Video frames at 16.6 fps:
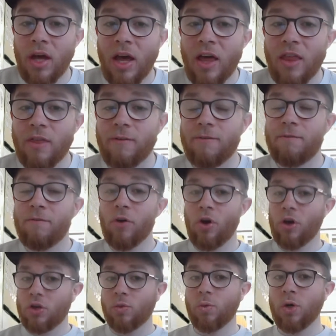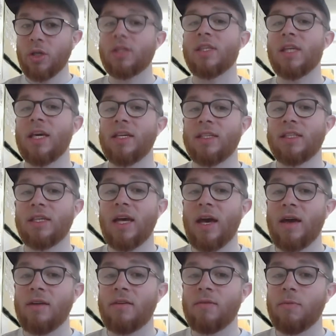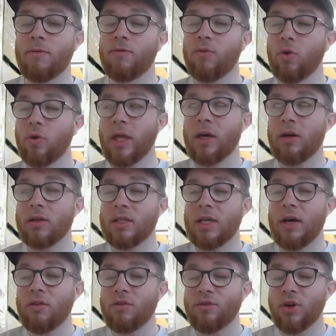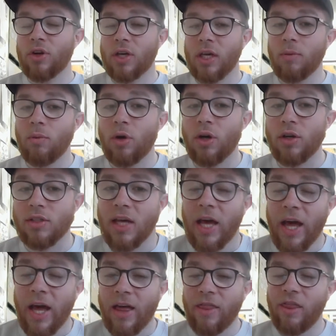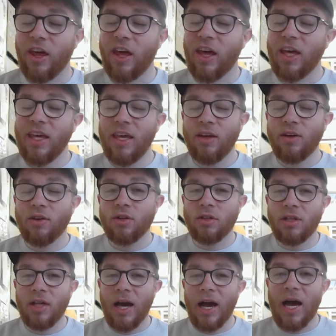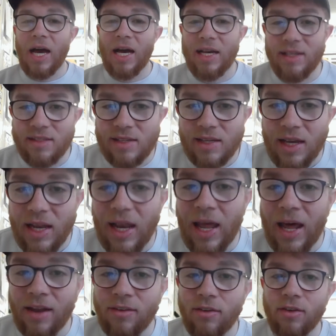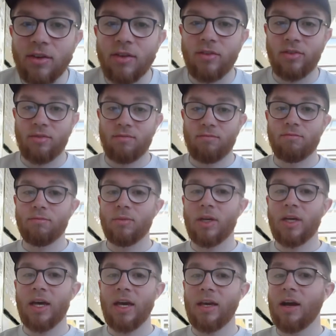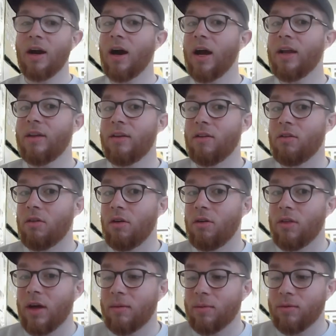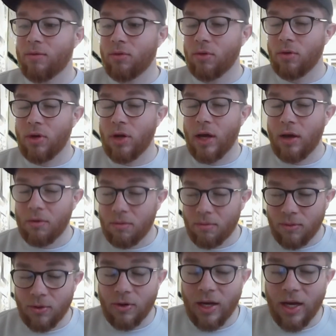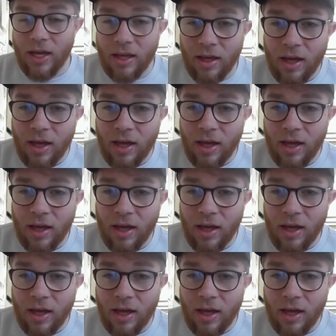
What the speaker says: the first words they said before they got out the rocket was, the Eagle has landed. Okay, I didn't know that before now. Okay,